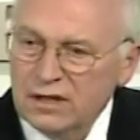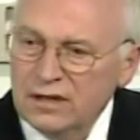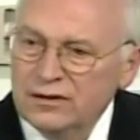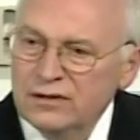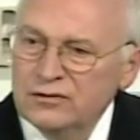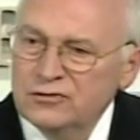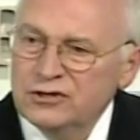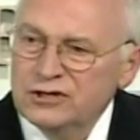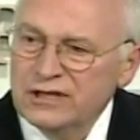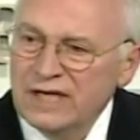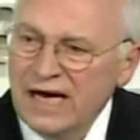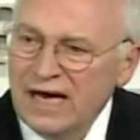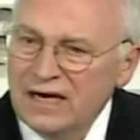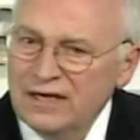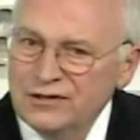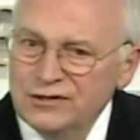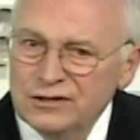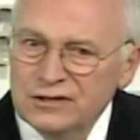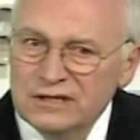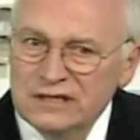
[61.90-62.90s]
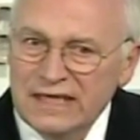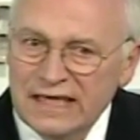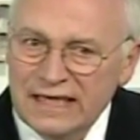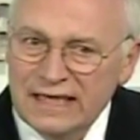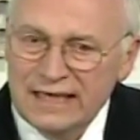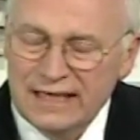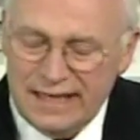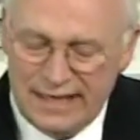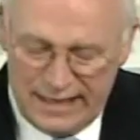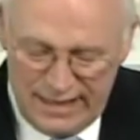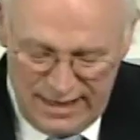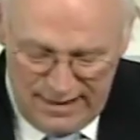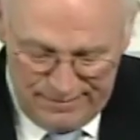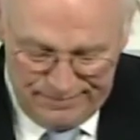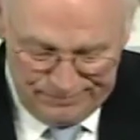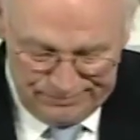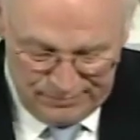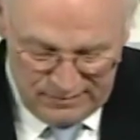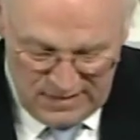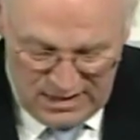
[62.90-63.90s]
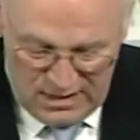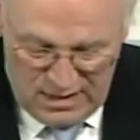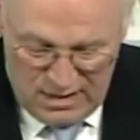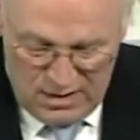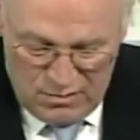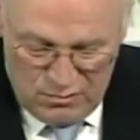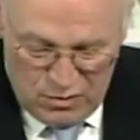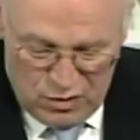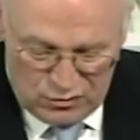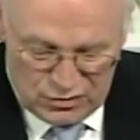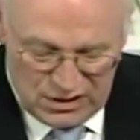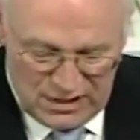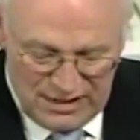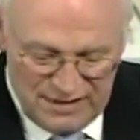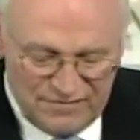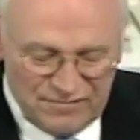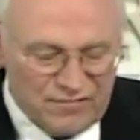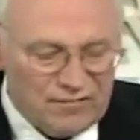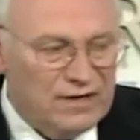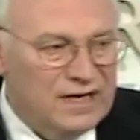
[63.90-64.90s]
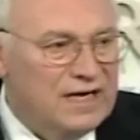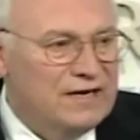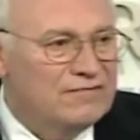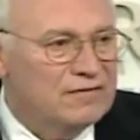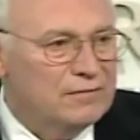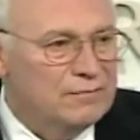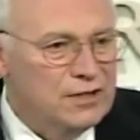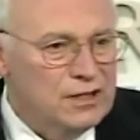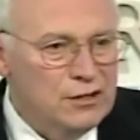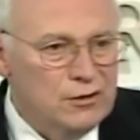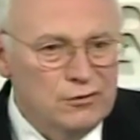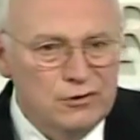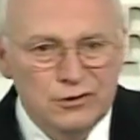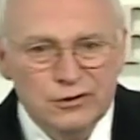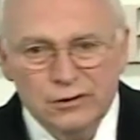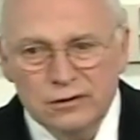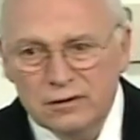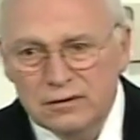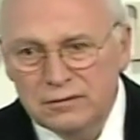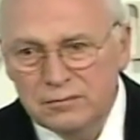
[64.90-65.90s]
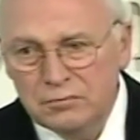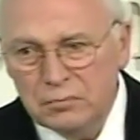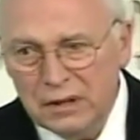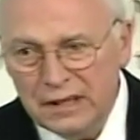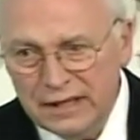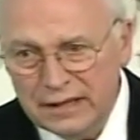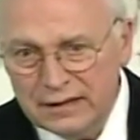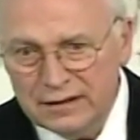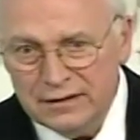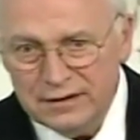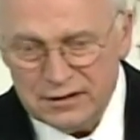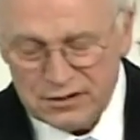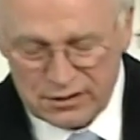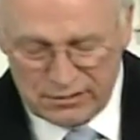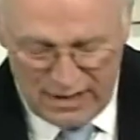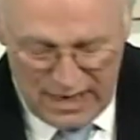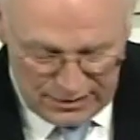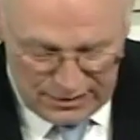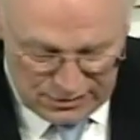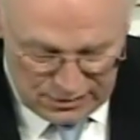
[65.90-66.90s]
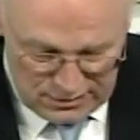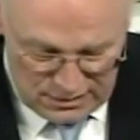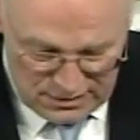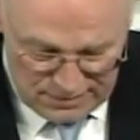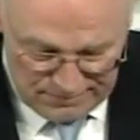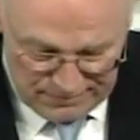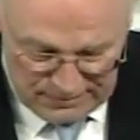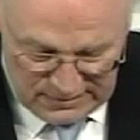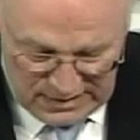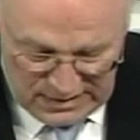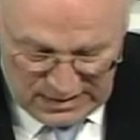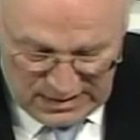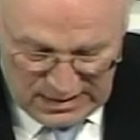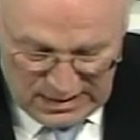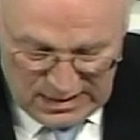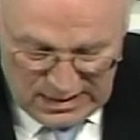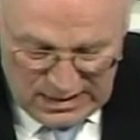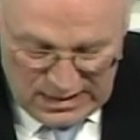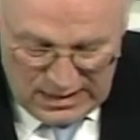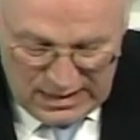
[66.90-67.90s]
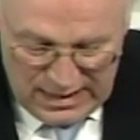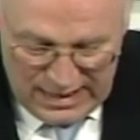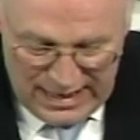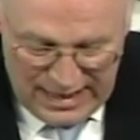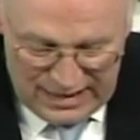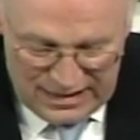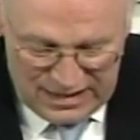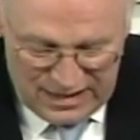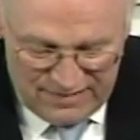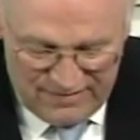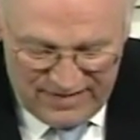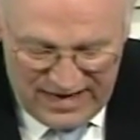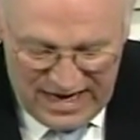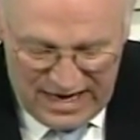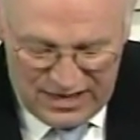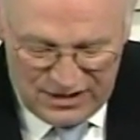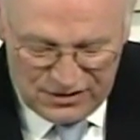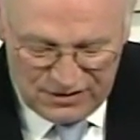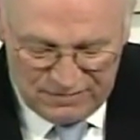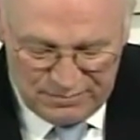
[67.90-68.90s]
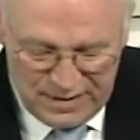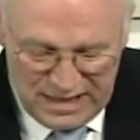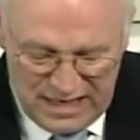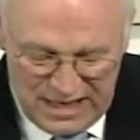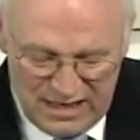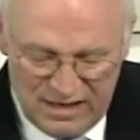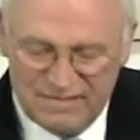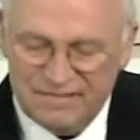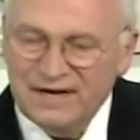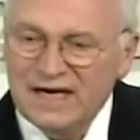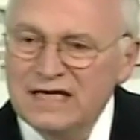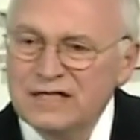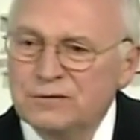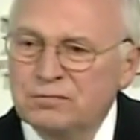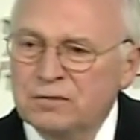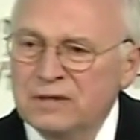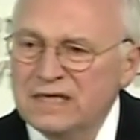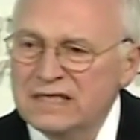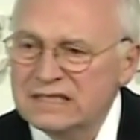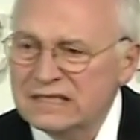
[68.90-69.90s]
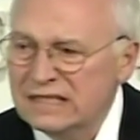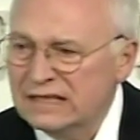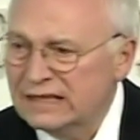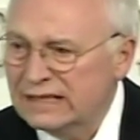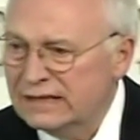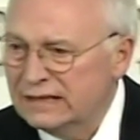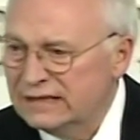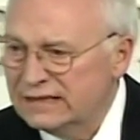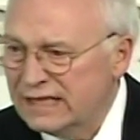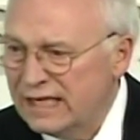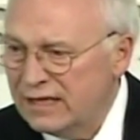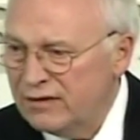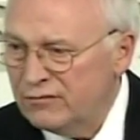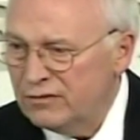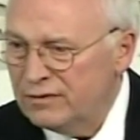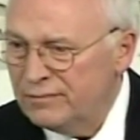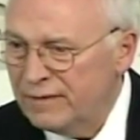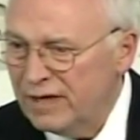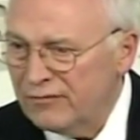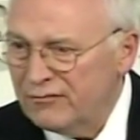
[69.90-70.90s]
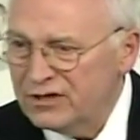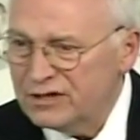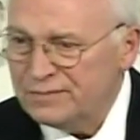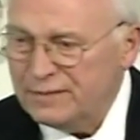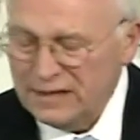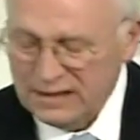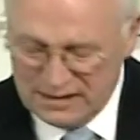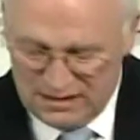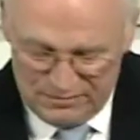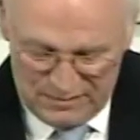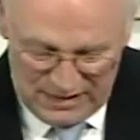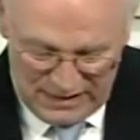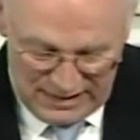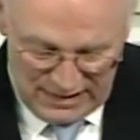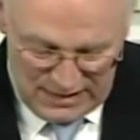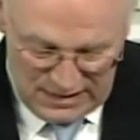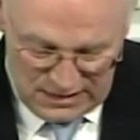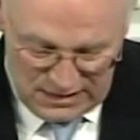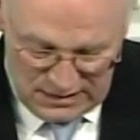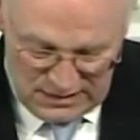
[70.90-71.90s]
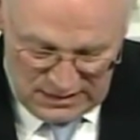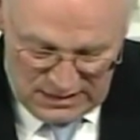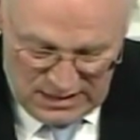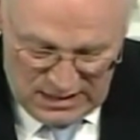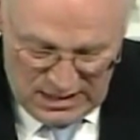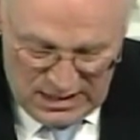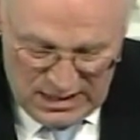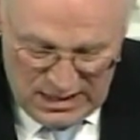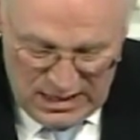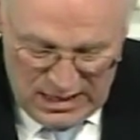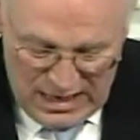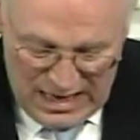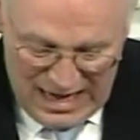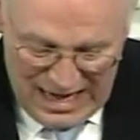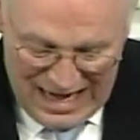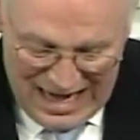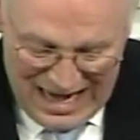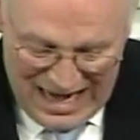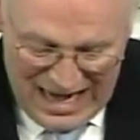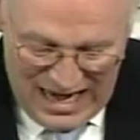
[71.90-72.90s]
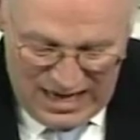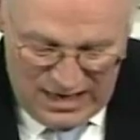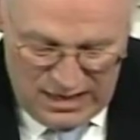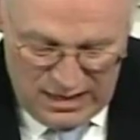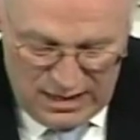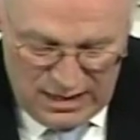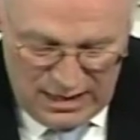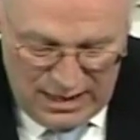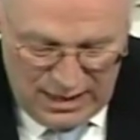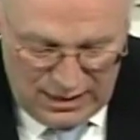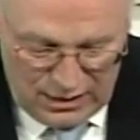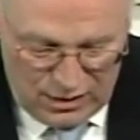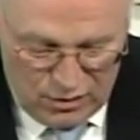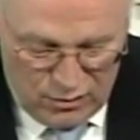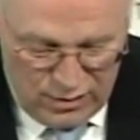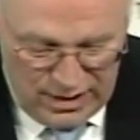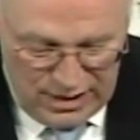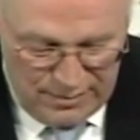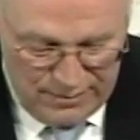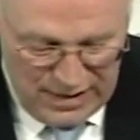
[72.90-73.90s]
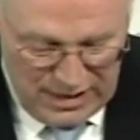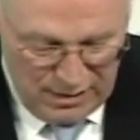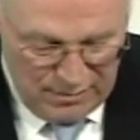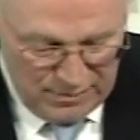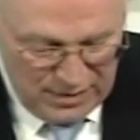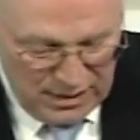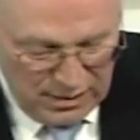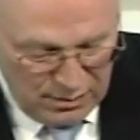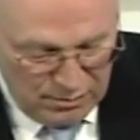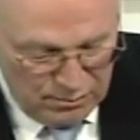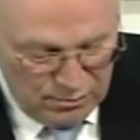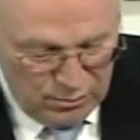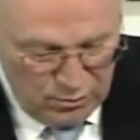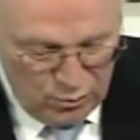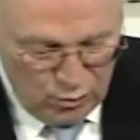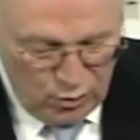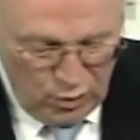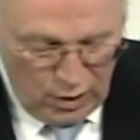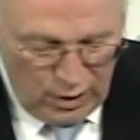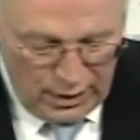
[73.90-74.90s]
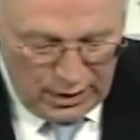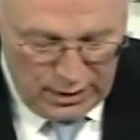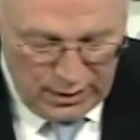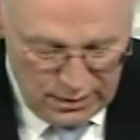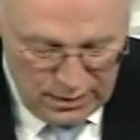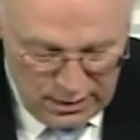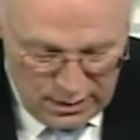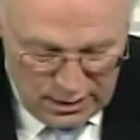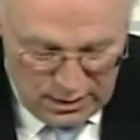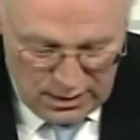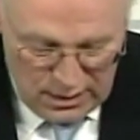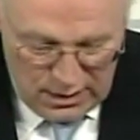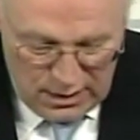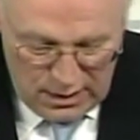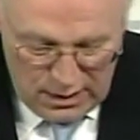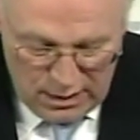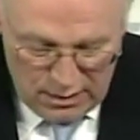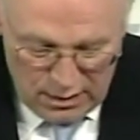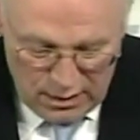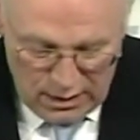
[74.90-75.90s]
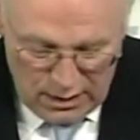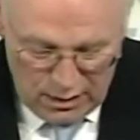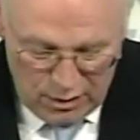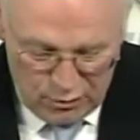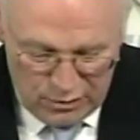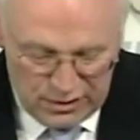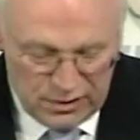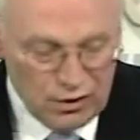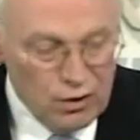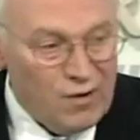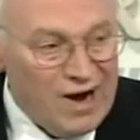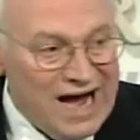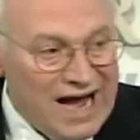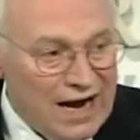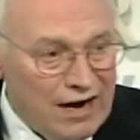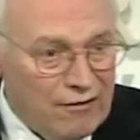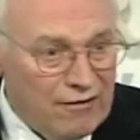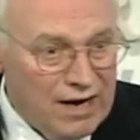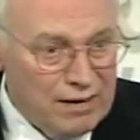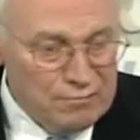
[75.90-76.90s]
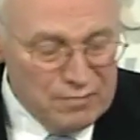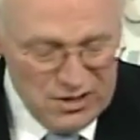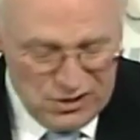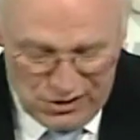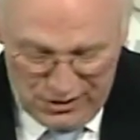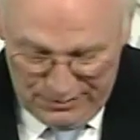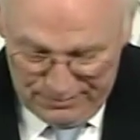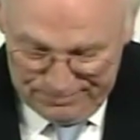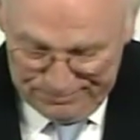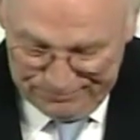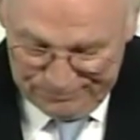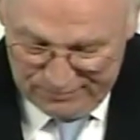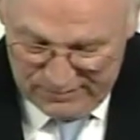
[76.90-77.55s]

on those challenges day to day, mostly free from the usual political distractions. I had the advantage of being a Vice President content with my responsibilities. I had, and going about my work with no higher ambition.